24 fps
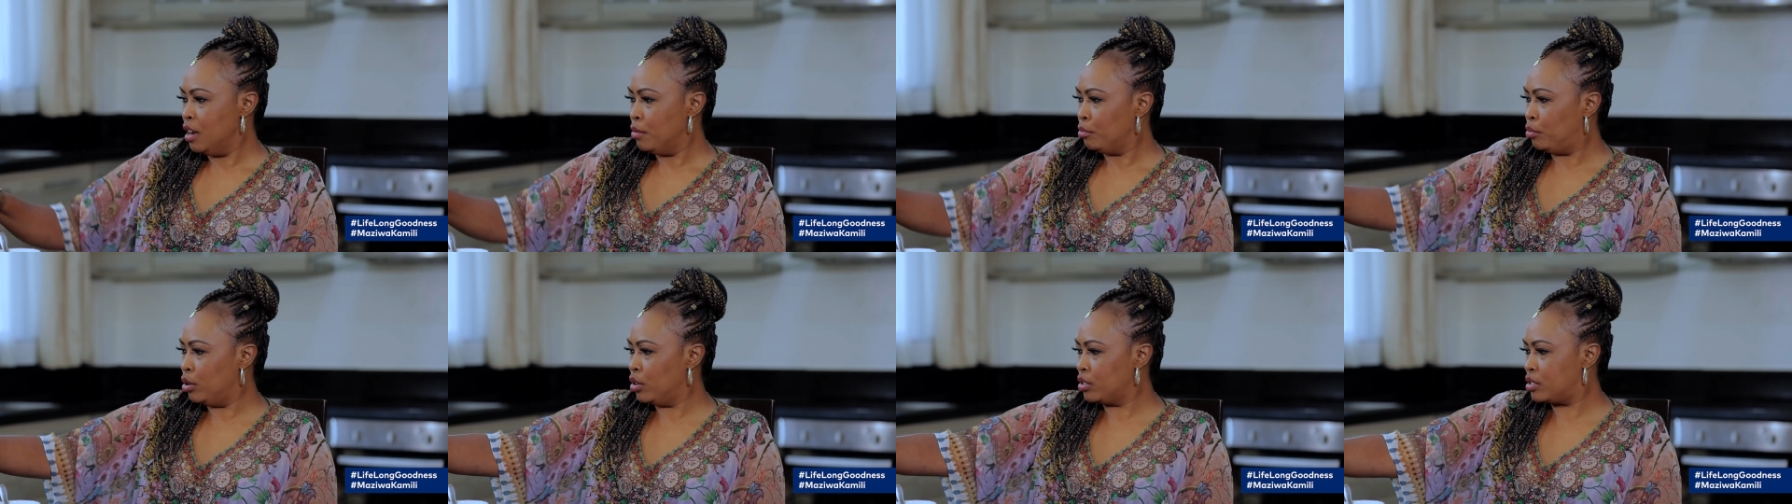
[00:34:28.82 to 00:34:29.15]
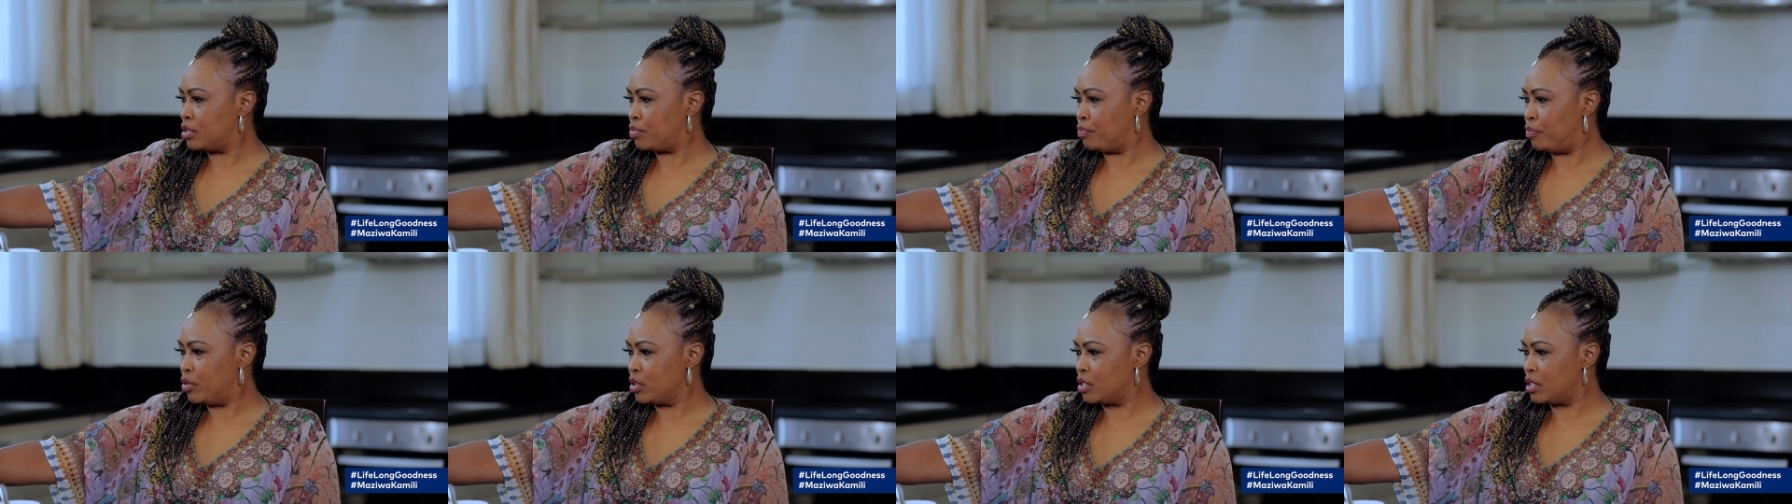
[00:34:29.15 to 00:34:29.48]

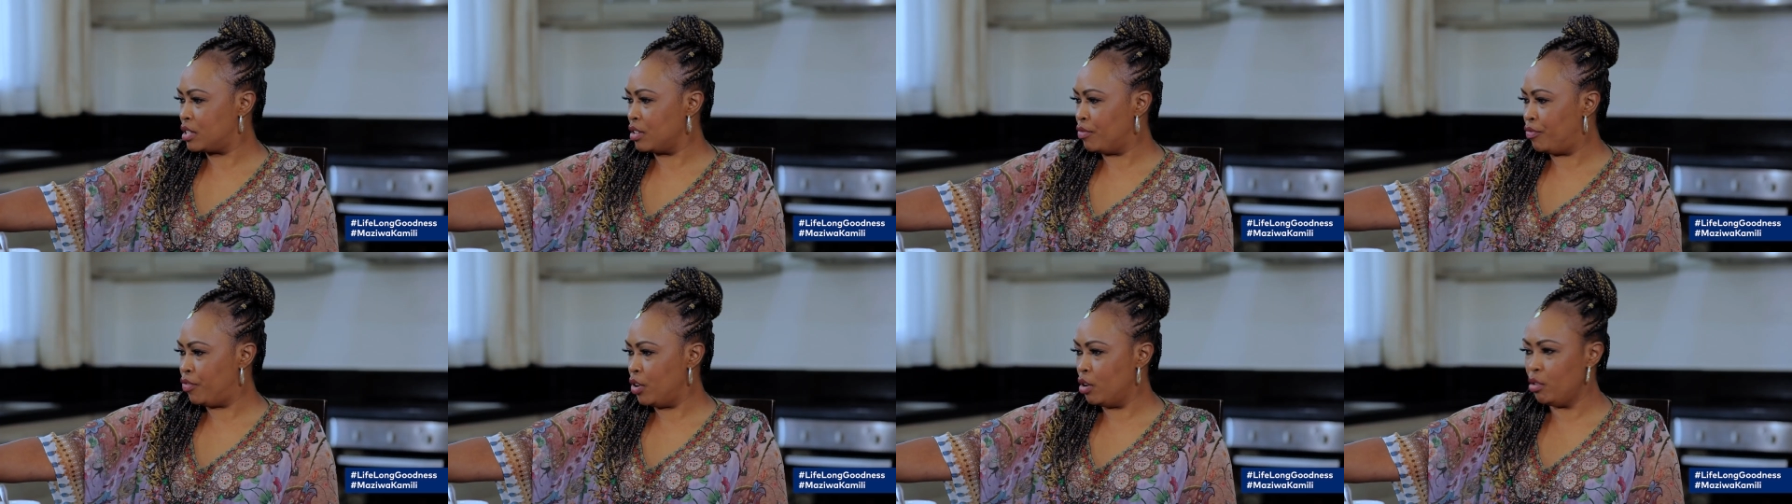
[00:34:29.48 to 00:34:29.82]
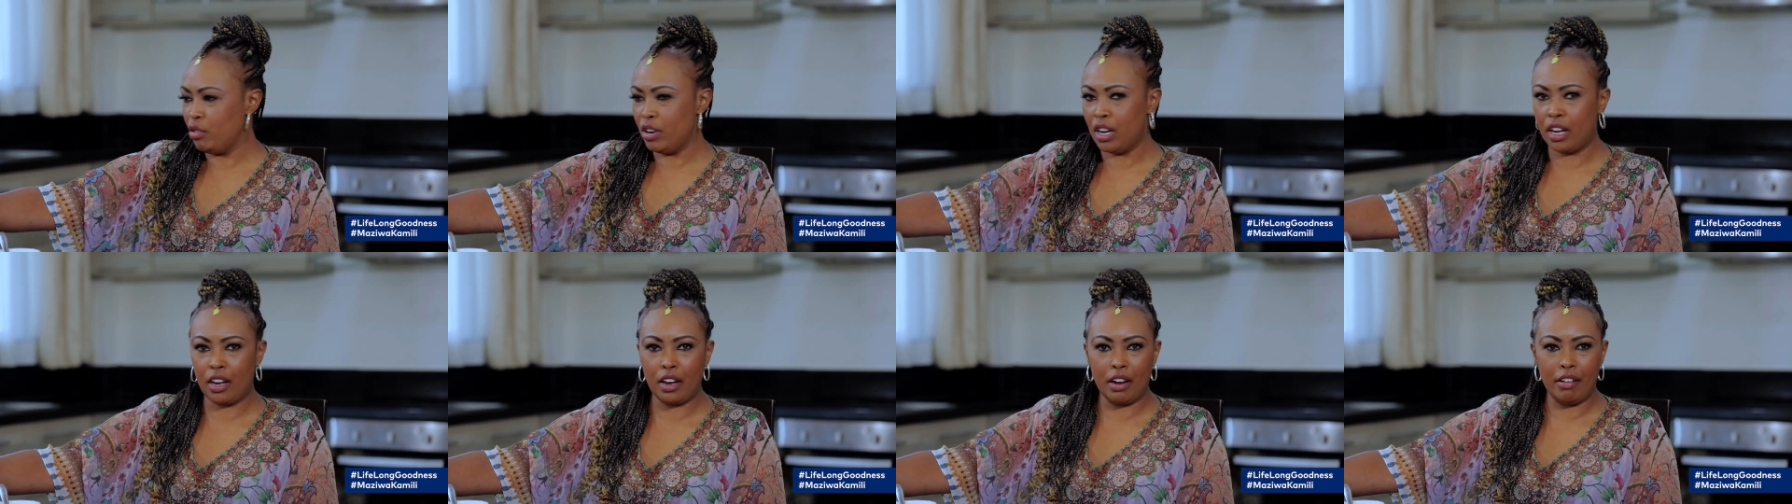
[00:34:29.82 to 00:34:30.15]
put the
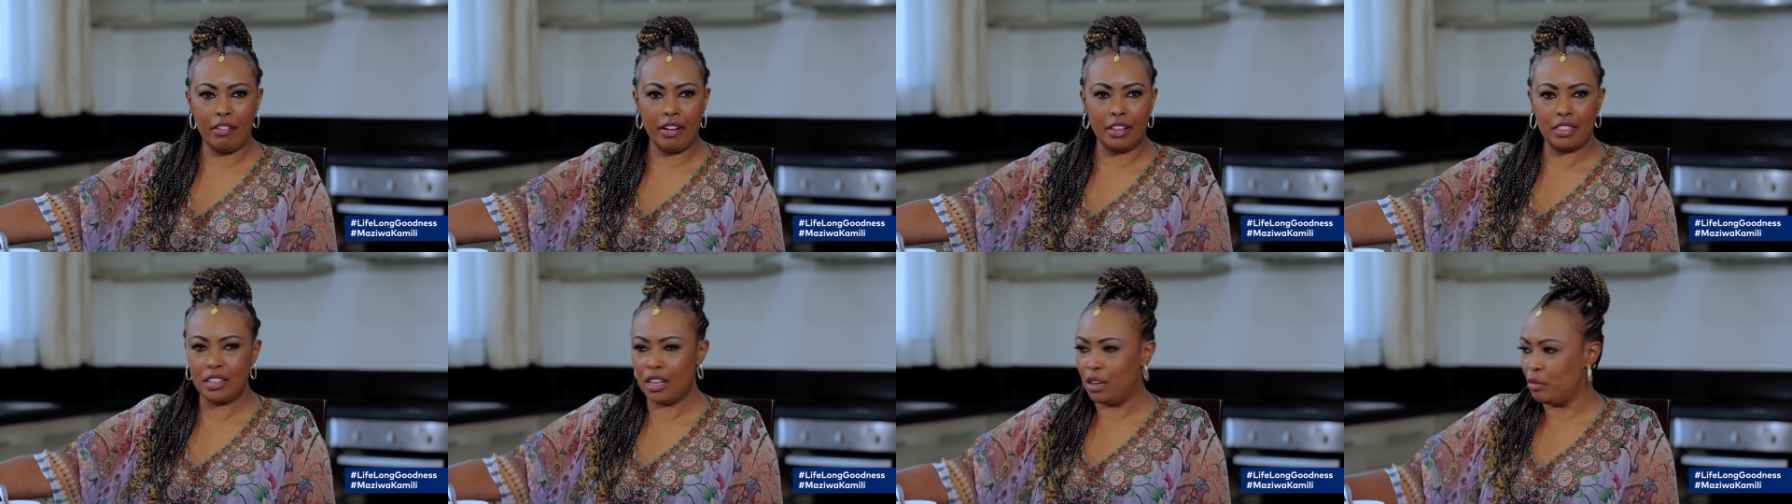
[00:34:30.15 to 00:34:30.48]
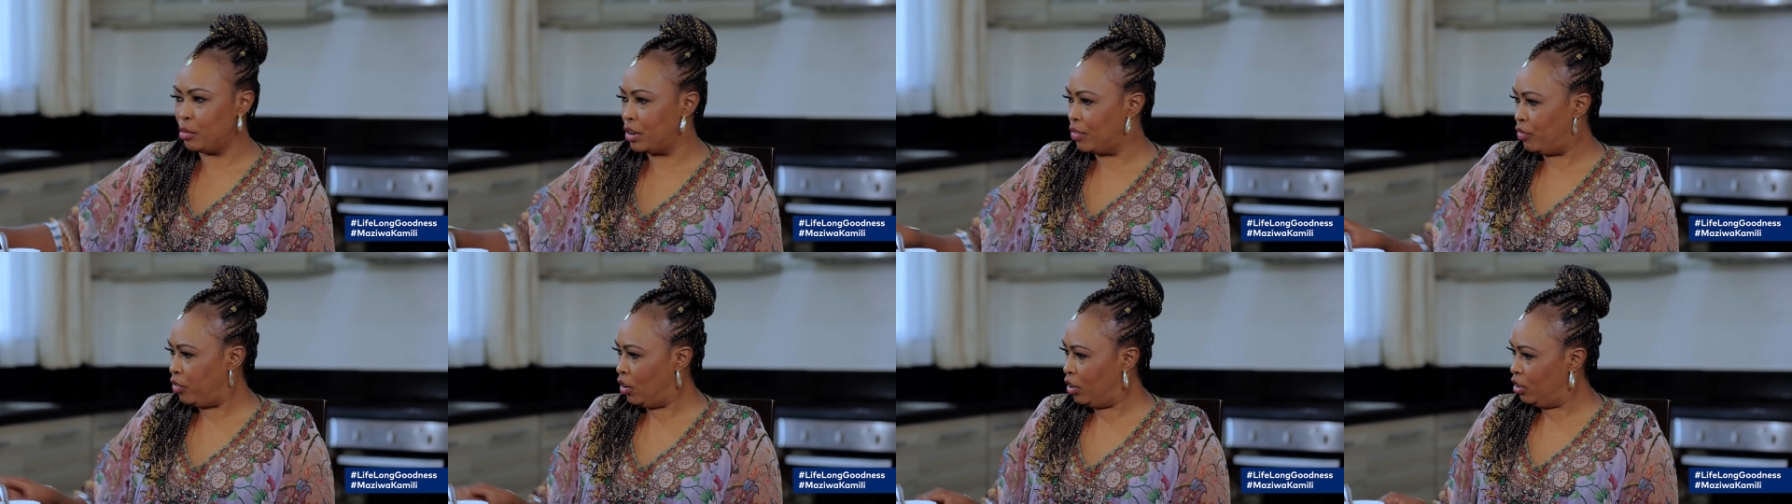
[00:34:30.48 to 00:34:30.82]
phone here and then
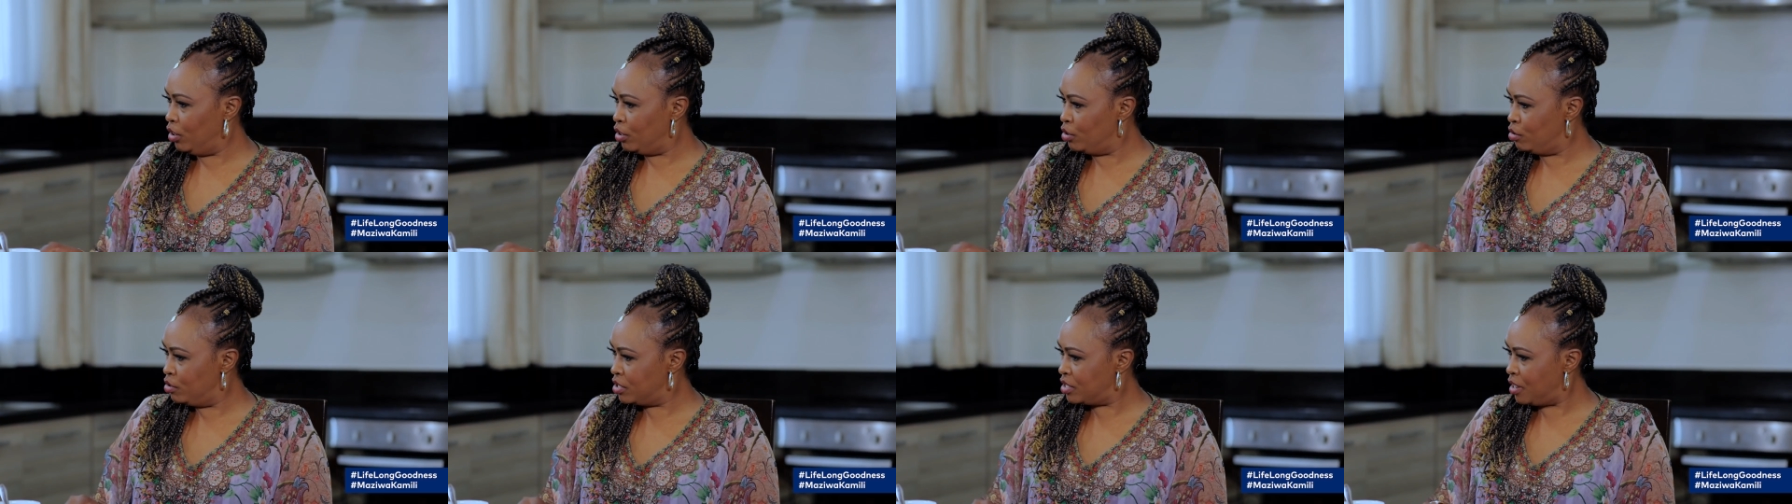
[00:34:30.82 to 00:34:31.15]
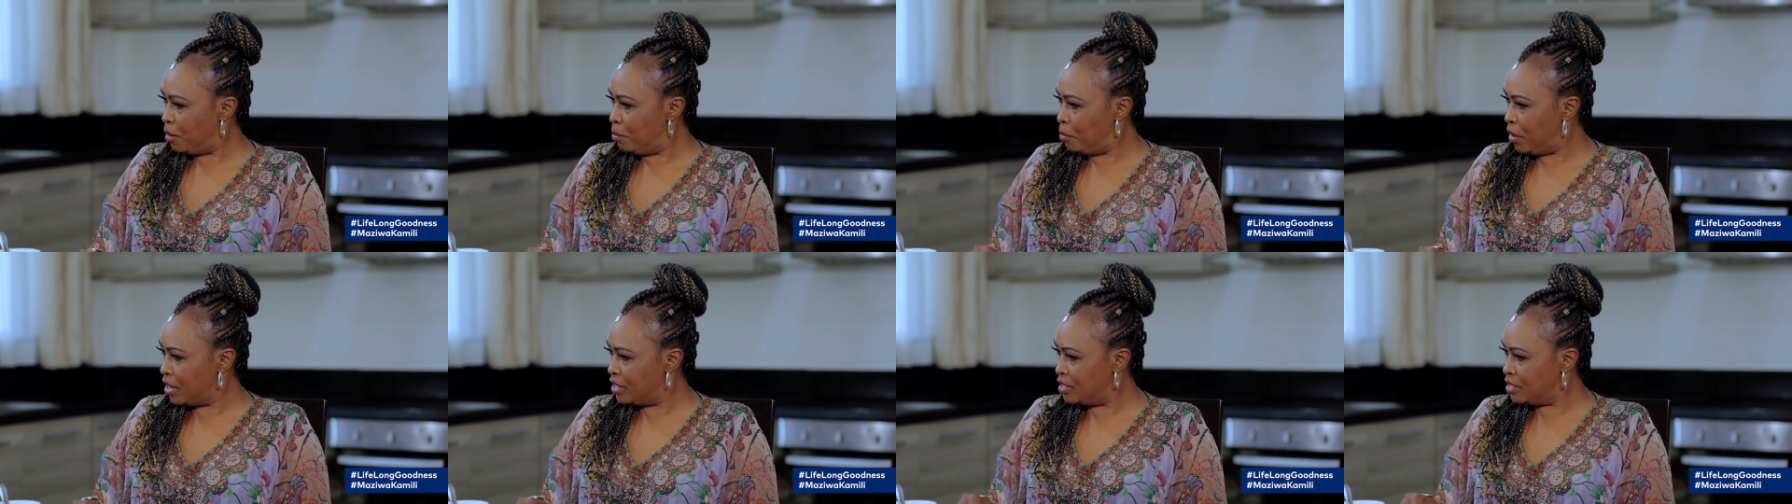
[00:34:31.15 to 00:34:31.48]
we follow you
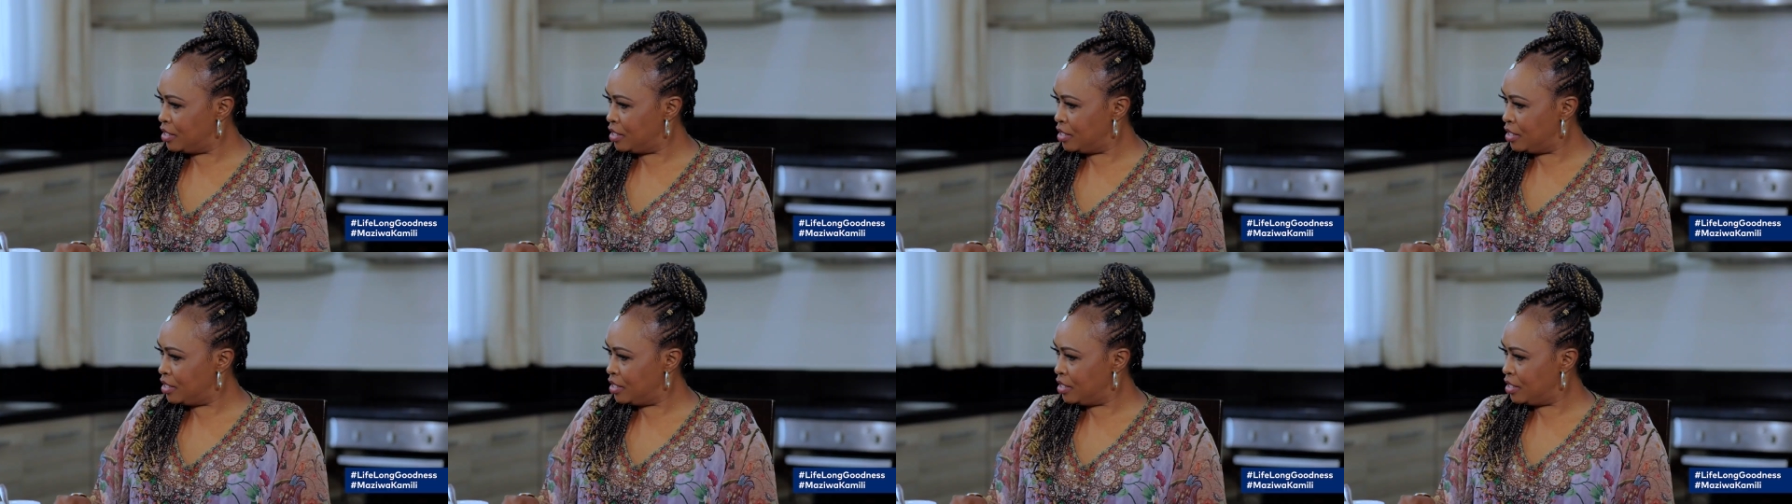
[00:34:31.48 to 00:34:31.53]
step by